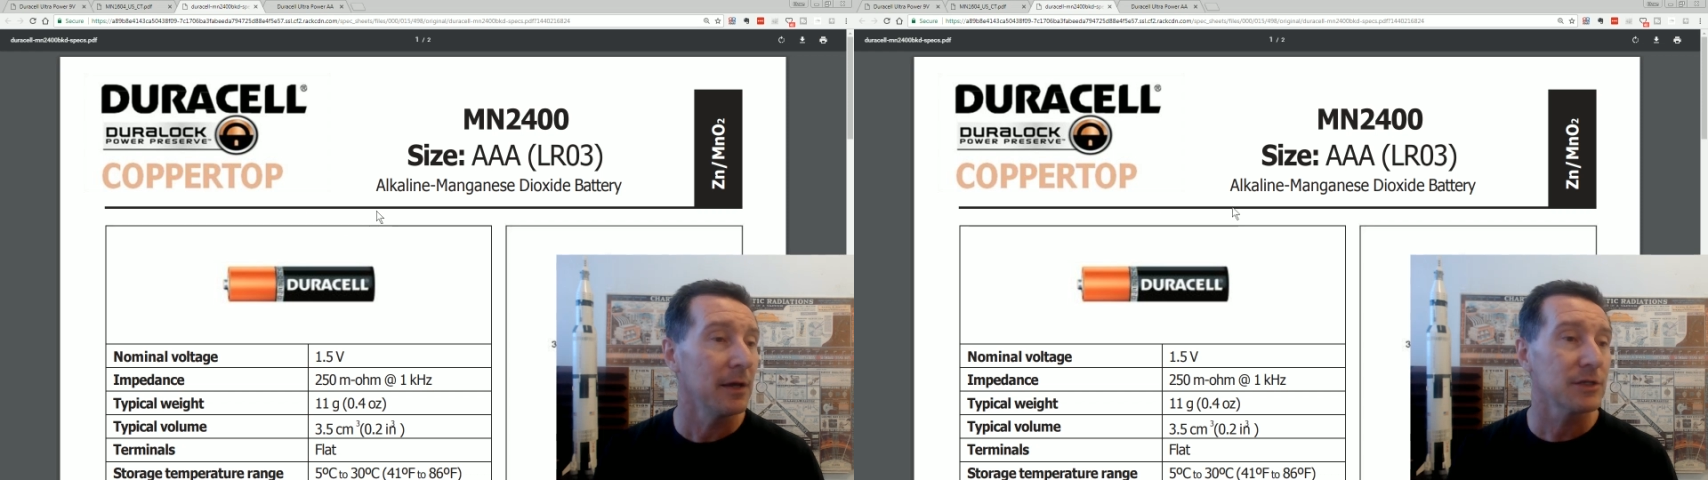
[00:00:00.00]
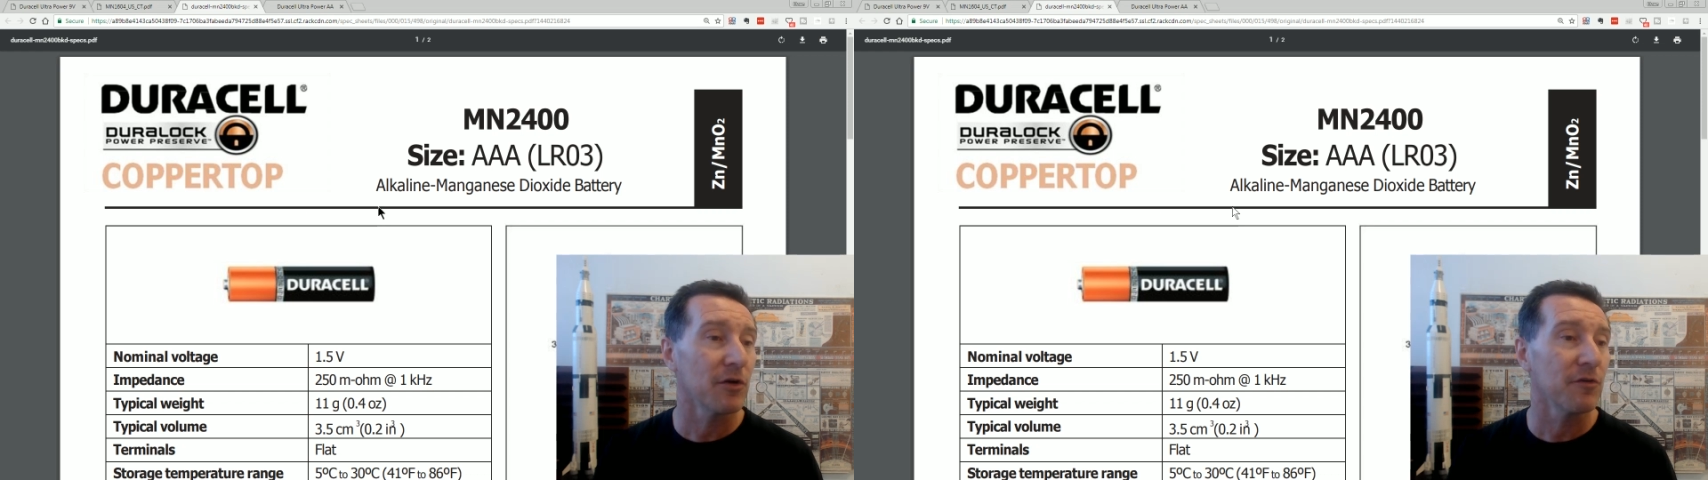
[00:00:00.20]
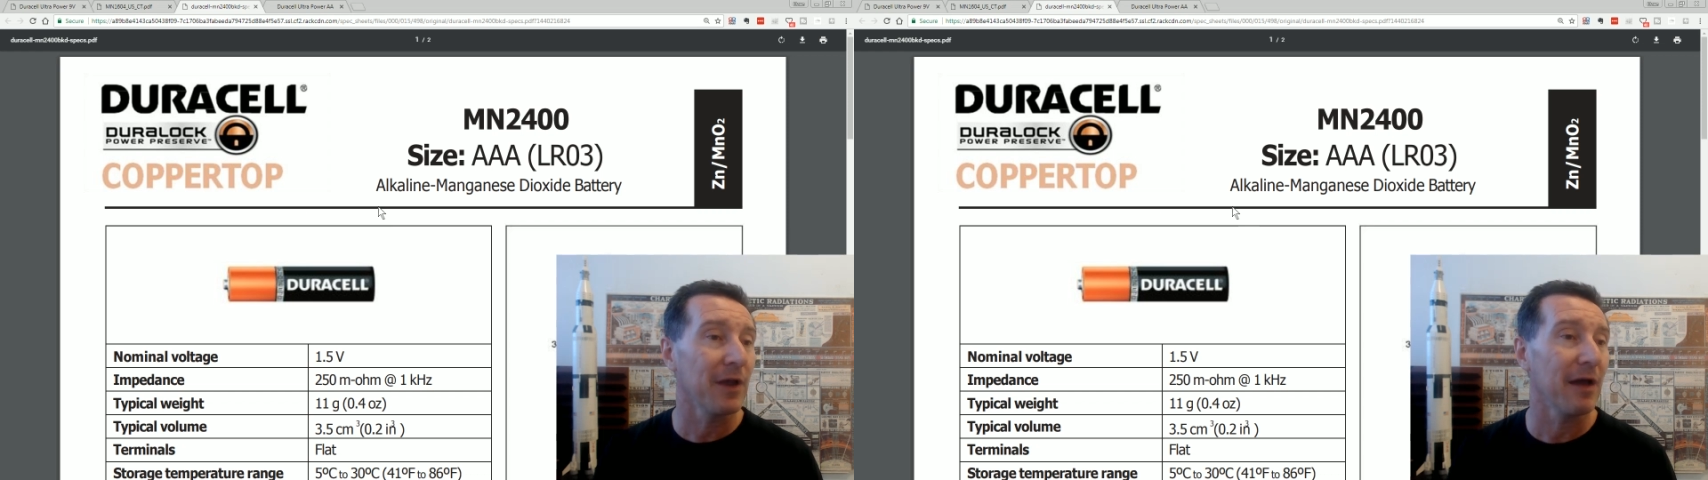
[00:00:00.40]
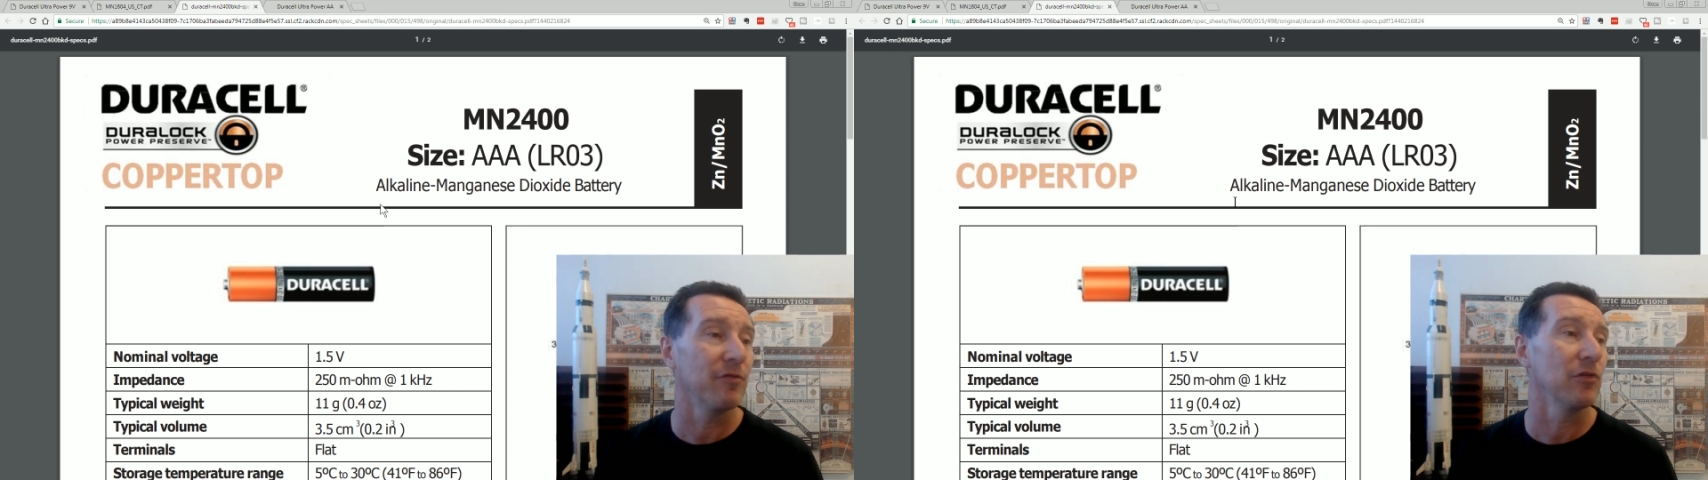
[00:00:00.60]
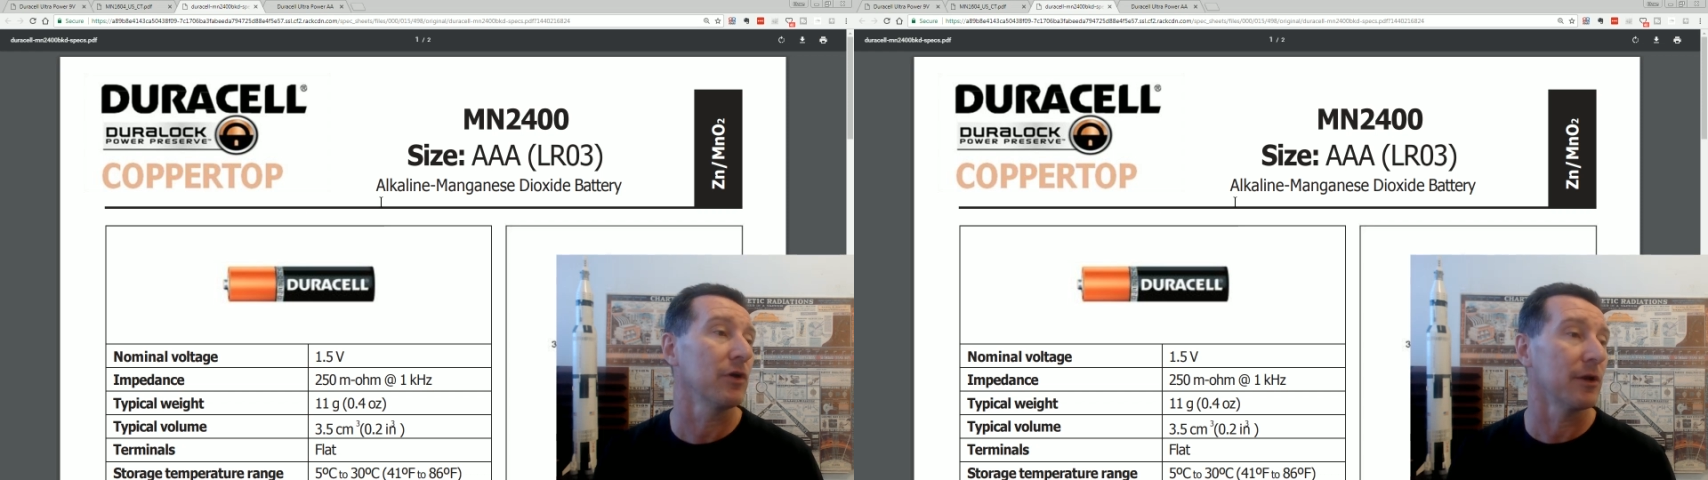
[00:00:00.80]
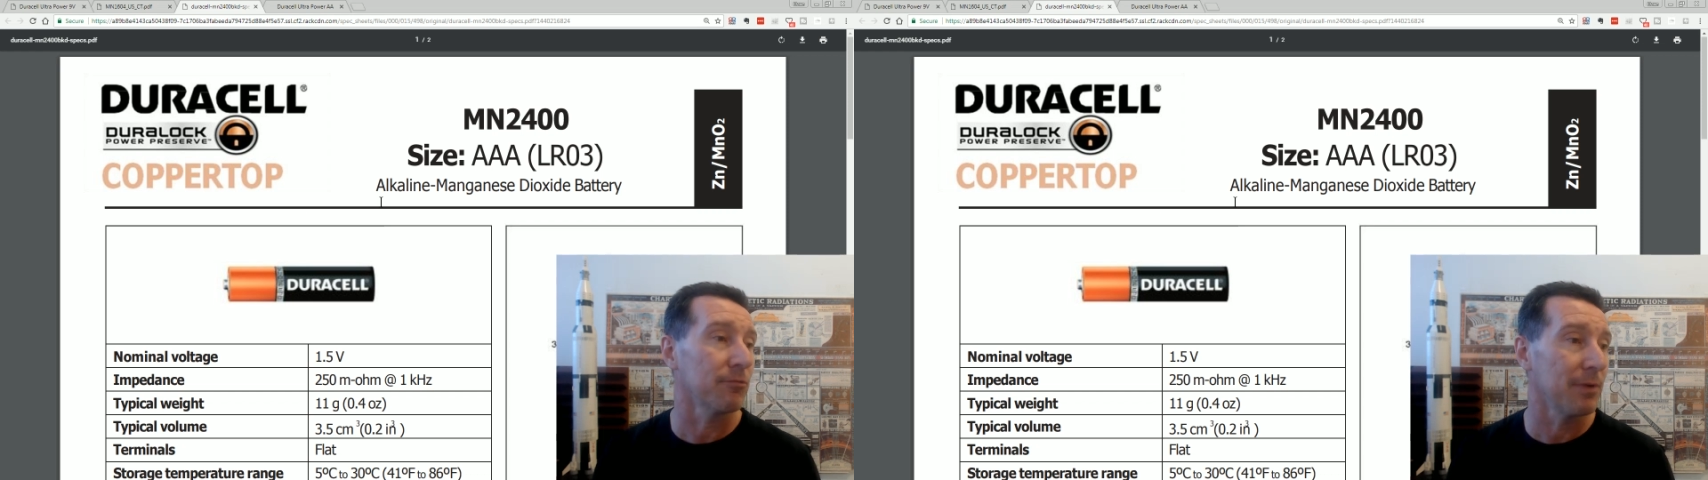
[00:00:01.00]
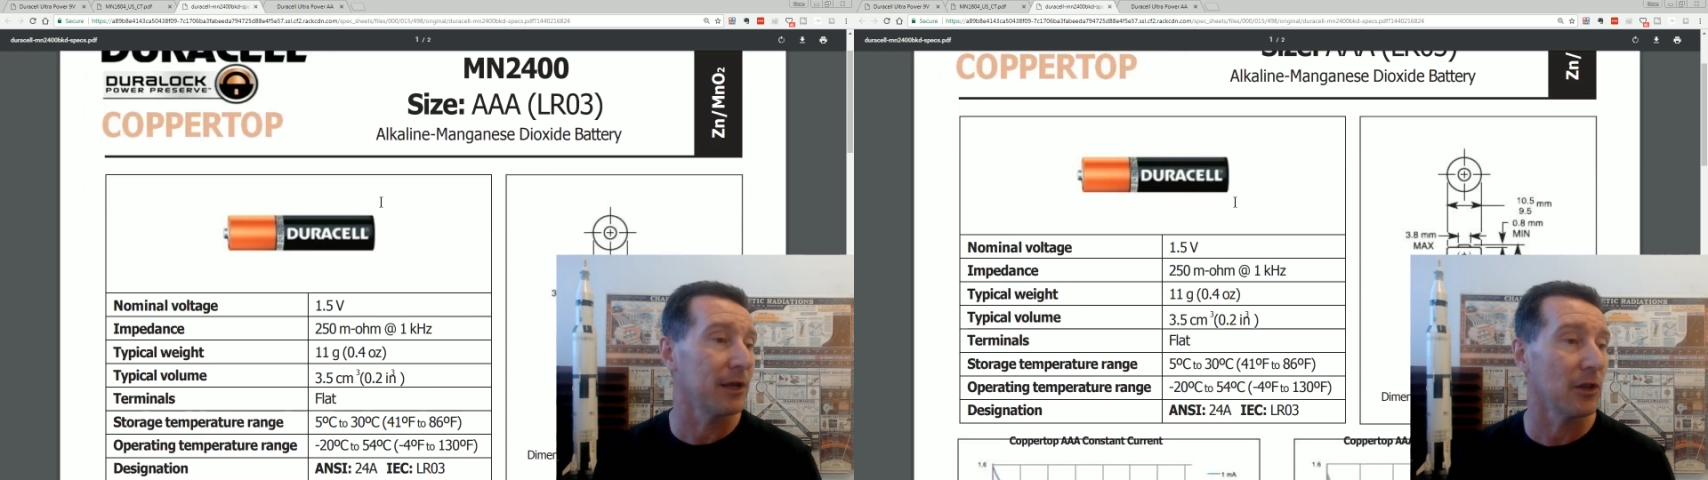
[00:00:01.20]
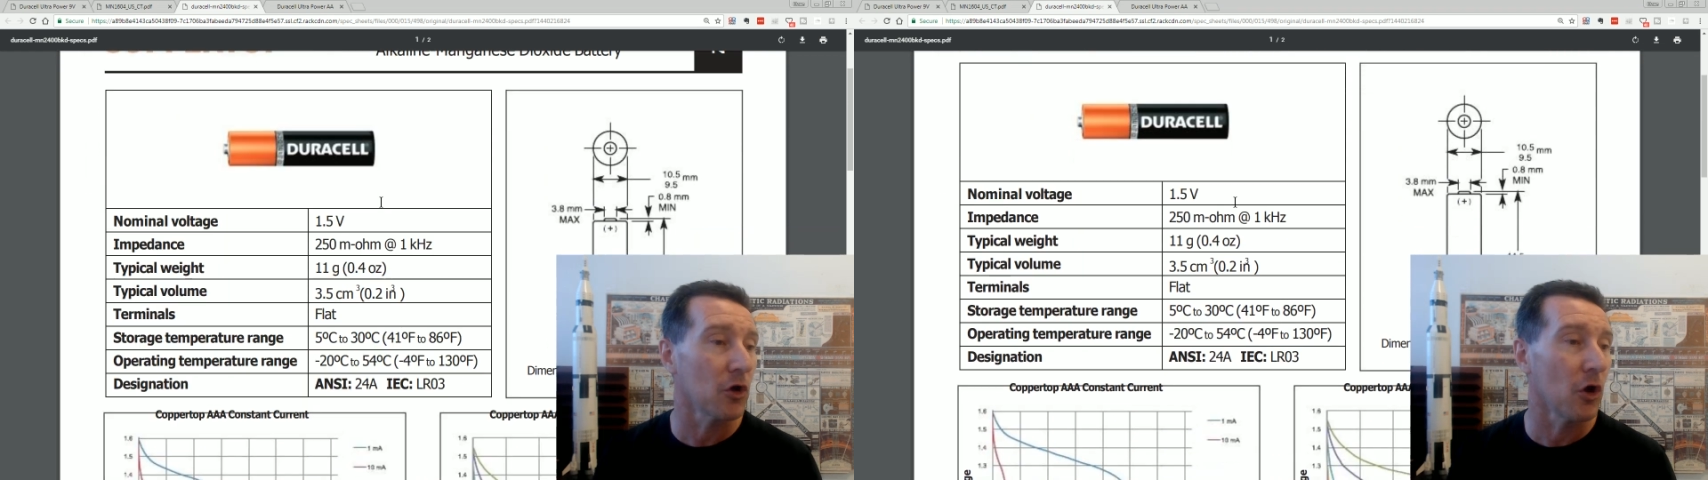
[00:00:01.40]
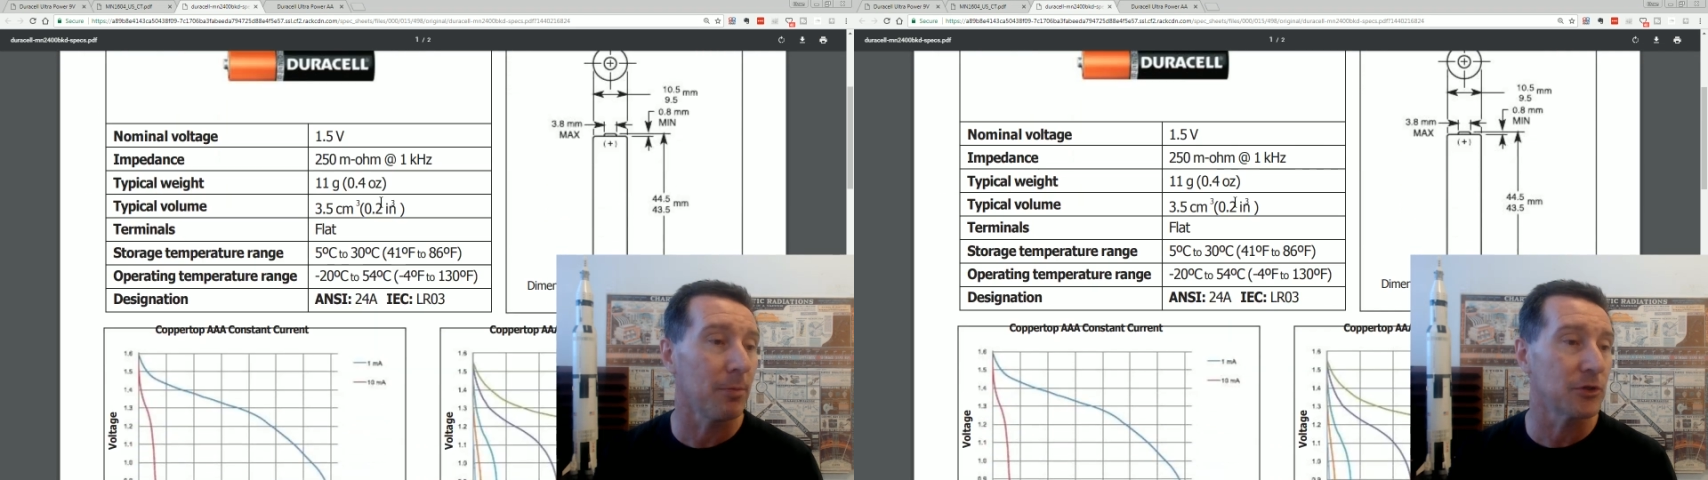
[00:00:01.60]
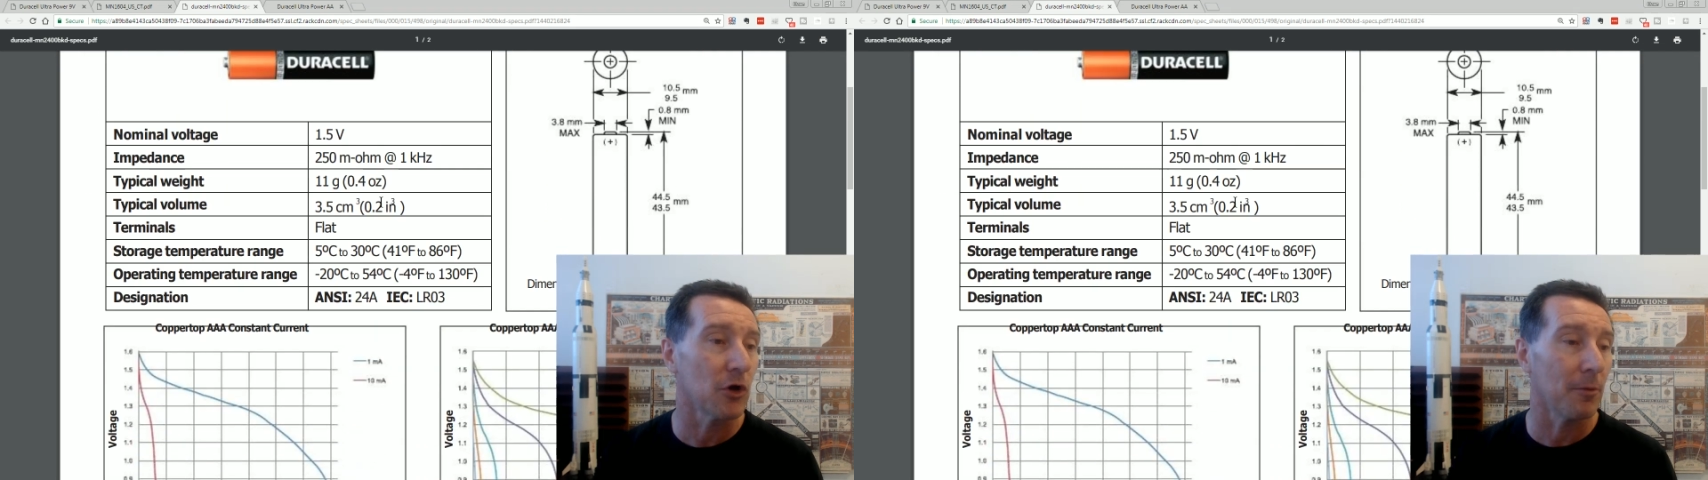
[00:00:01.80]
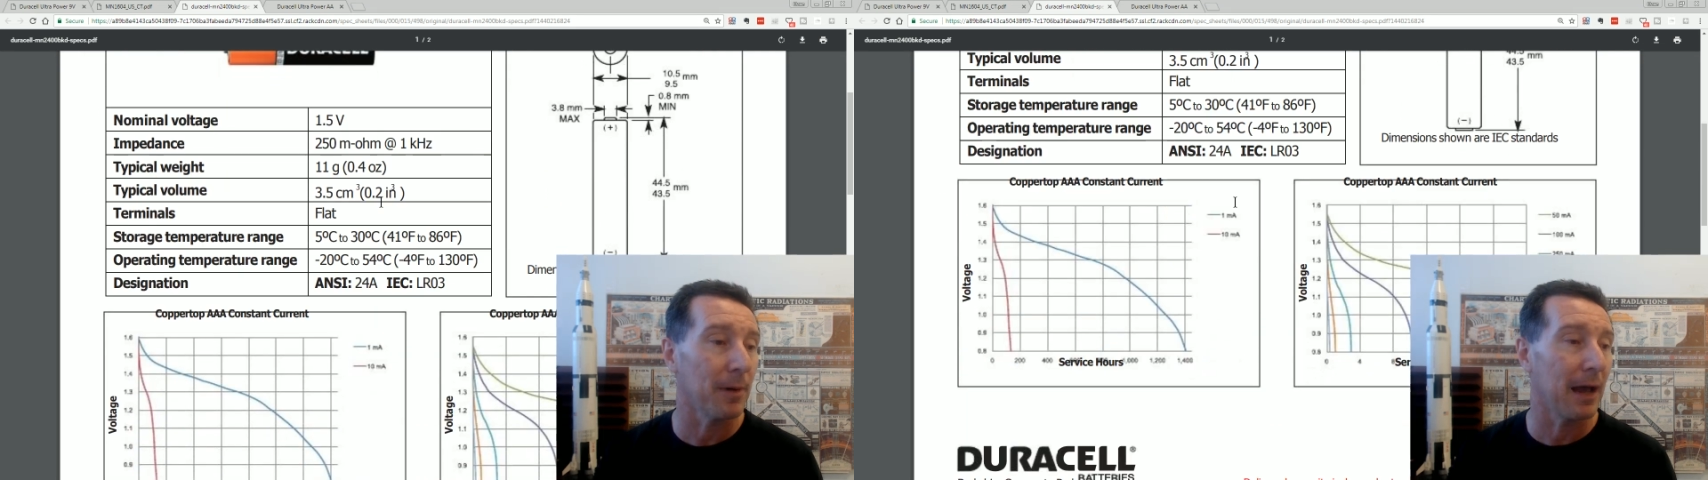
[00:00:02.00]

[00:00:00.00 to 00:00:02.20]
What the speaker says: So if we have a look at a regular copper top